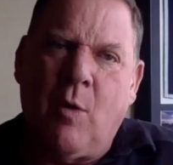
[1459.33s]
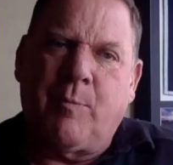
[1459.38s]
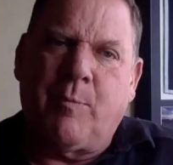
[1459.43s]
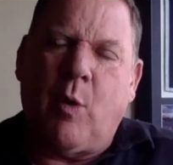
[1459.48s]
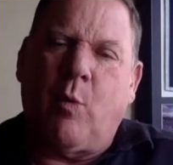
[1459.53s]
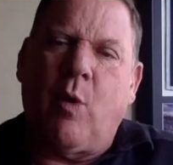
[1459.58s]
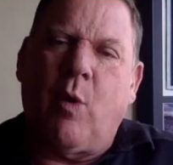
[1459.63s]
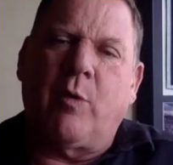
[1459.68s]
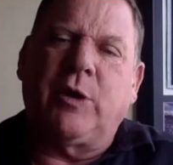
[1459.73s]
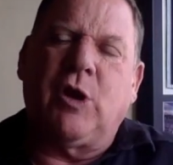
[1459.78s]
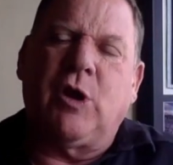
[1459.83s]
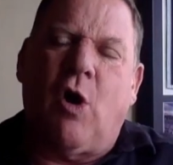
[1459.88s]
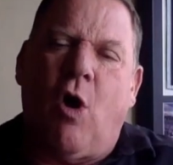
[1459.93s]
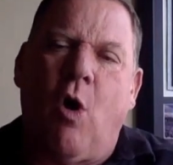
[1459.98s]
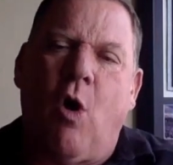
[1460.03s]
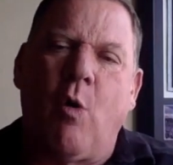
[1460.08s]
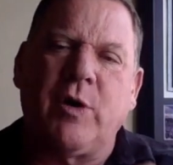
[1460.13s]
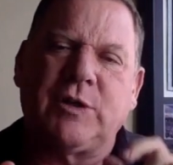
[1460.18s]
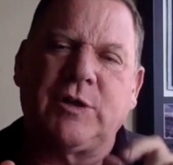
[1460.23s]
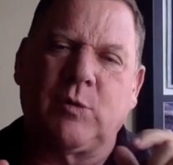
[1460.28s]
But what you
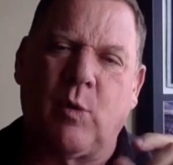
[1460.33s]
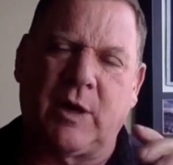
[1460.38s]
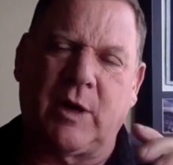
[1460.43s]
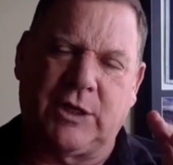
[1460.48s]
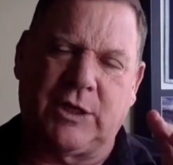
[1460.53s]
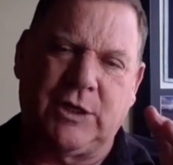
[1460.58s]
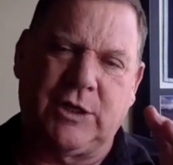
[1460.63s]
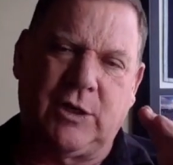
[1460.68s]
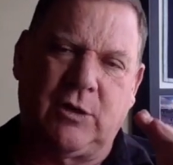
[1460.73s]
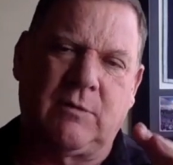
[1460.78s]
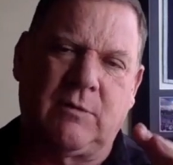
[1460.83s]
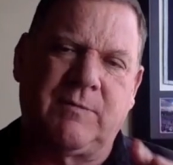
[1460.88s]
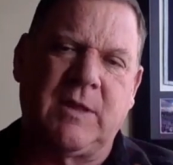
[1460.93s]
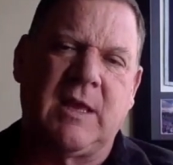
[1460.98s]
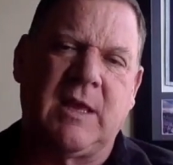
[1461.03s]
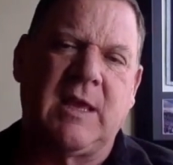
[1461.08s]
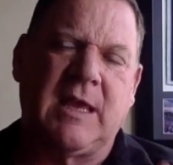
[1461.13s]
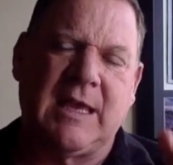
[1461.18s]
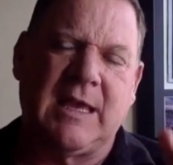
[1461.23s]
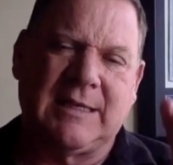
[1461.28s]
always want to do
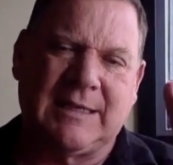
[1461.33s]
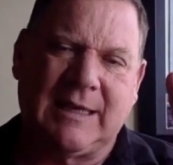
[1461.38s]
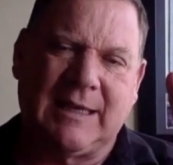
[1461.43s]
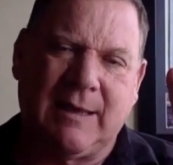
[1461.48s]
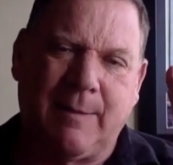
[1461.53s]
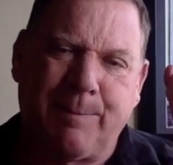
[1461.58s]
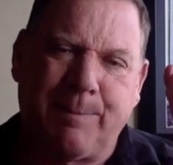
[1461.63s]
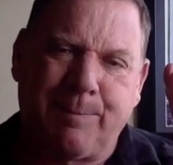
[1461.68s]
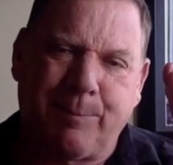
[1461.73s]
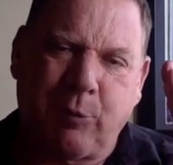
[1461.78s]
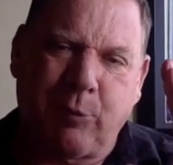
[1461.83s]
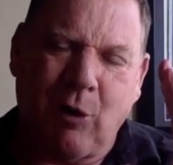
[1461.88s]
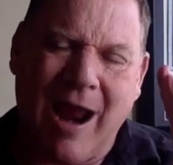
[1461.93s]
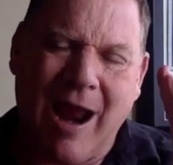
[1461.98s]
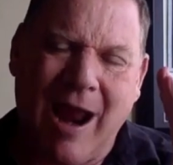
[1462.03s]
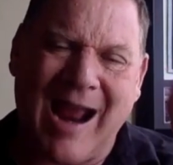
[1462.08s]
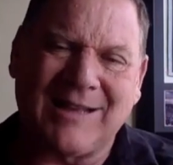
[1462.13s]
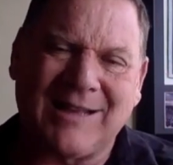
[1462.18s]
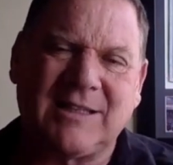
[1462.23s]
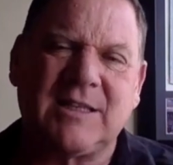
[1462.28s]
is
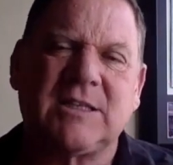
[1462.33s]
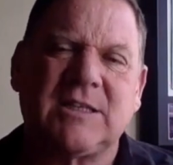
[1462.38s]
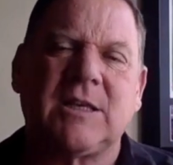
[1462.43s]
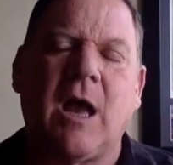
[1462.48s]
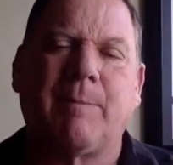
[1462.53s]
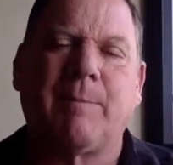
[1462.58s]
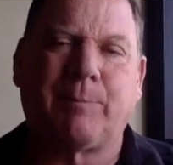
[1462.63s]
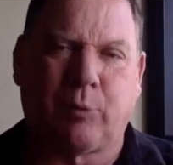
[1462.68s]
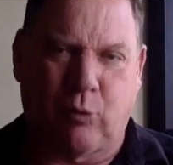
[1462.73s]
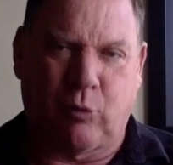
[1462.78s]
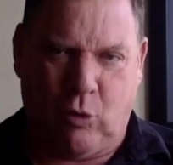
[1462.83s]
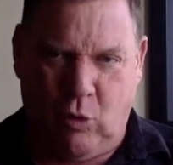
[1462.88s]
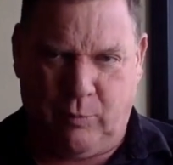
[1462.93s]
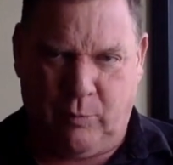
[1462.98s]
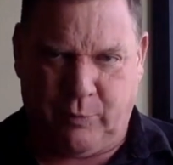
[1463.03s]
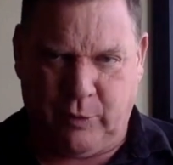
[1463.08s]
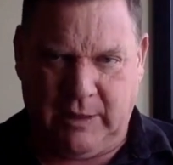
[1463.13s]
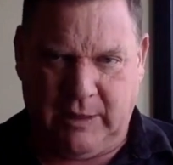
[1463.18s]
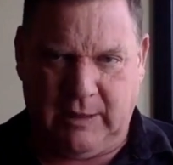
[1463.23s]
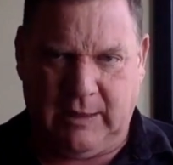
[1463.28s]
practice
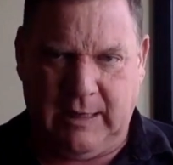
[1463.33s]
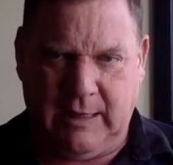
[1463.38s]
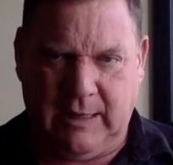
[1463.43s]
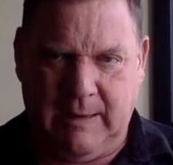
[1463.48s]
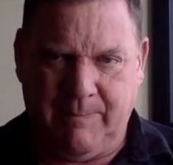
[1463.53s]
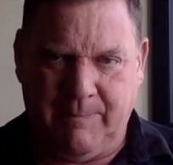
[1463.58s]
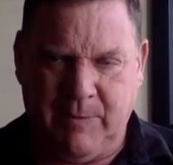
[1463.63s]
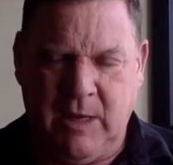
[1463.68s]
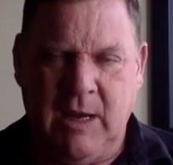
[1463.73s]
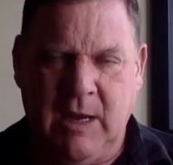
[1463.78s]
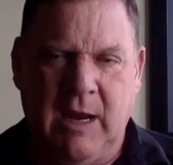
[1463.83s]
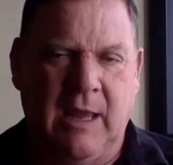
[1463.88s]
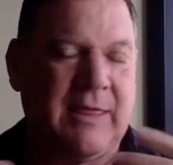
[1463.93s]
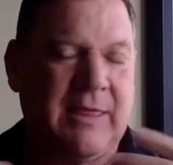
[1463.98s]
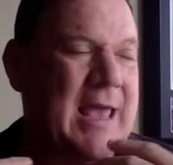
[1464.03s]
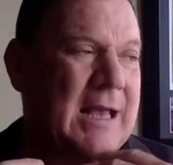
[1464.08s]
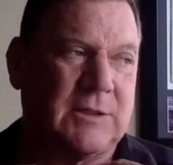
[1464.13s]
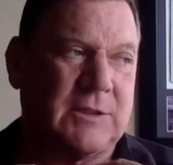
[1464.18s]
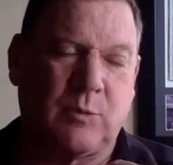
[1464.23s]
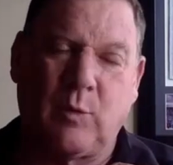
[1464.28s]
appropriately. And
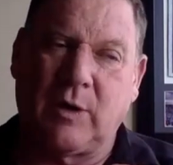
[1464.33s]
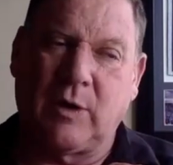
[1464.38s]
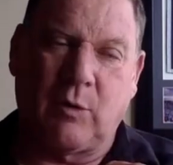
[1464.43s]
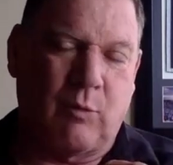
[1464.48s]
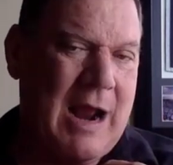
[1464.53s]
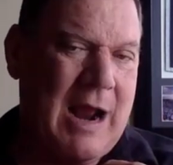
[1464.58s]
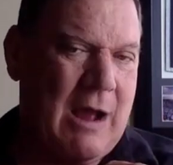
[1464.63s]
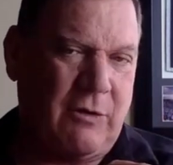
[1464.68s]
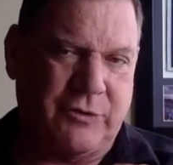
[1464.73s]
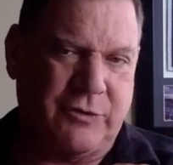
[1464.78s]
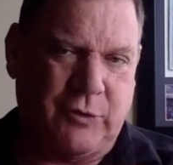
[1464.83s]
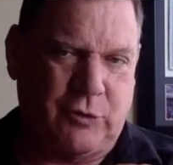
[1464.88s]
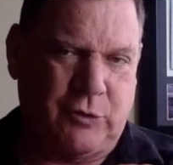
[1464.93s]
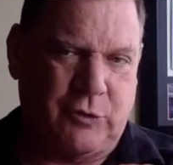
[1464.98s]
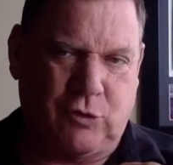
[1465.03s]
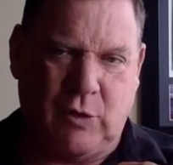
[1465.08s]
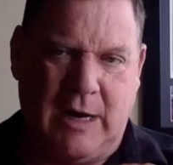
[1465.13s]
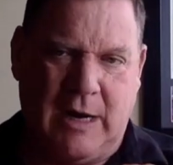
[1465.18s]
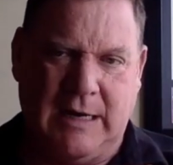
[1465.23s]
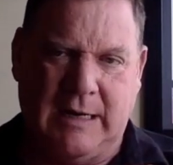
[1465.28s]
that's what arousal
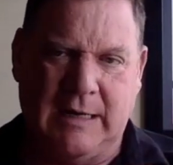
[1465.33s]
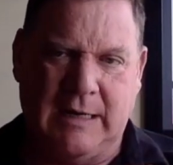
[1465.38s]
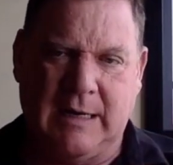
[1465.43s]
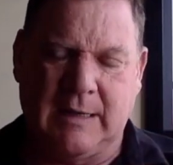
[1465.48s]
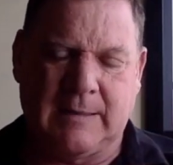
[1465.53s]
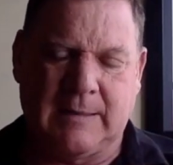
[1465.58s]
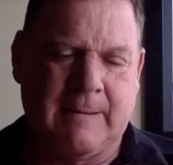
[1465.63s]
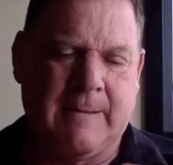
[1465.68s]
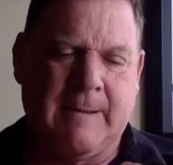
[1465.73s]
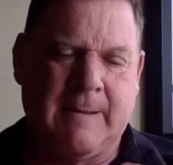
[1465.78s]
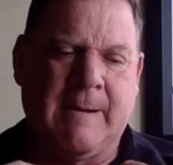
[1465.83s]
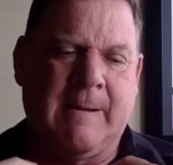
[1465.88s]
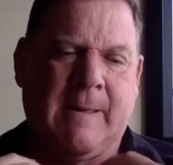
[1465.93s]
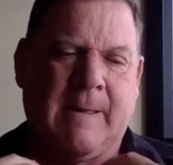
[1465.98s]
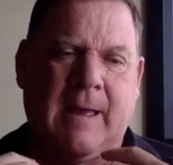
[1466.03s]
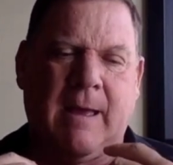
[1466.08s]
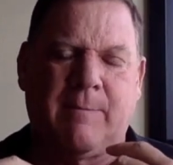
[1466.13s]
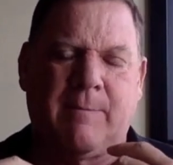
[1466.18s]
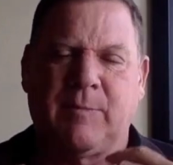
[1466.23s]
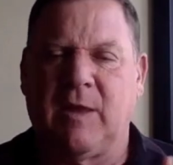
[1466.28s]
training is.
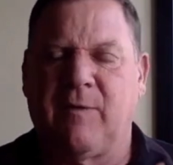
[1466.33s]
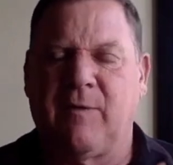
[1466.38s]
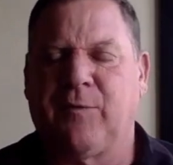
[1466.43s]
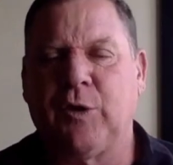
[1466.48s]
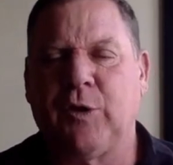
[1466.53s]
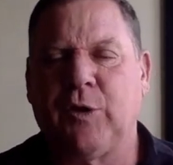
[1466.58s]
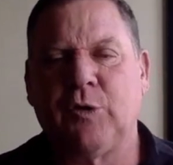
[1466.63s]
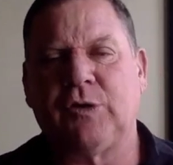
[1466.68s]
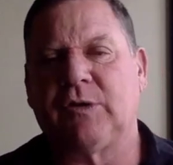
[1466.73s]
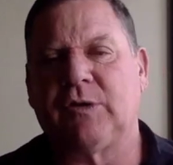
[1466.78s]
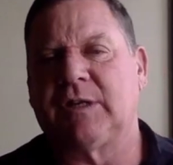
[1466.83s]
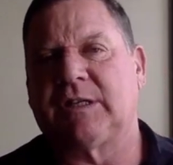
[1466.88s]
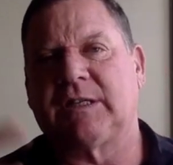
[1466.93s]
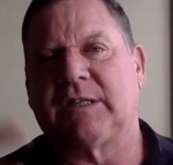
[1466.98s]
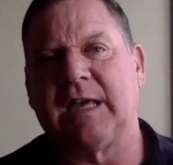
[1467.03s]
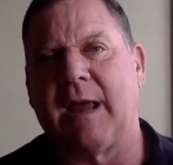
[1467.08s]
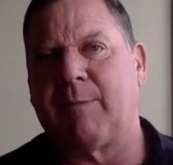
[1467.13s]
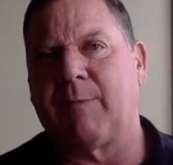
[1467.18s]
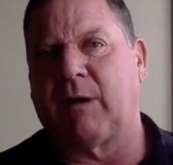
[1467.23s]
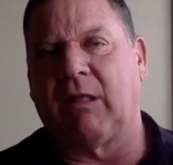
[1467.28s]
Um, if you do the
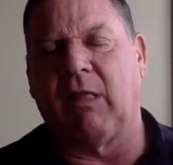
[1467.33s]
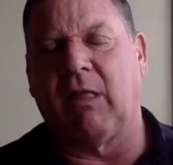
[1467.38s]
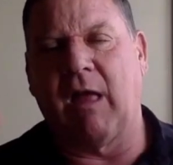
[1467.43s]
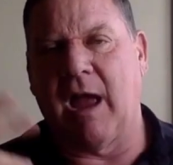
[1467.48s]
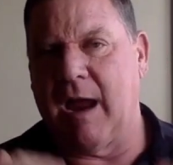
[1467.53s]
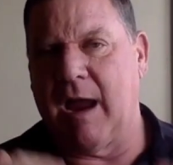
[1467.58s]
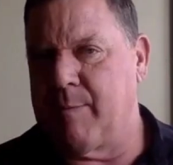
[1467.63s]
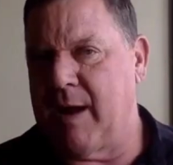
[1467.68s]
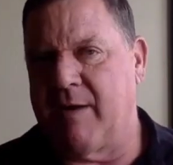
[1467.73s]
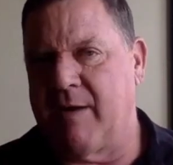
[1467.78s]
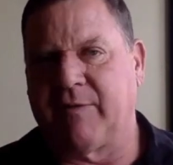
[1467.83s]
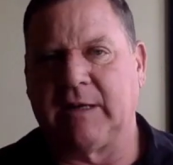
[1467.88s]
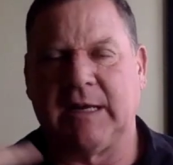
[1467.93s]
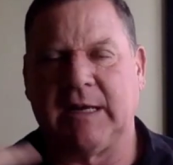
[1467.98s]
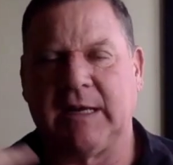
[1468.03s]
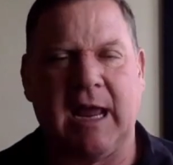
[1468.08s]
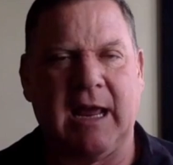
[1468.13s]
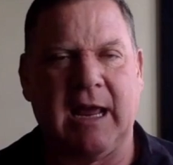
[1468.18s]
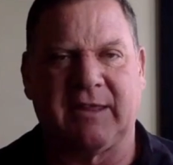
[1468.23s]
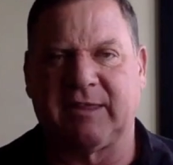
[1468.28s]
same climb every
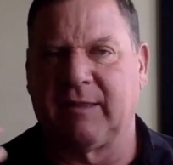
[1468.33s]
day,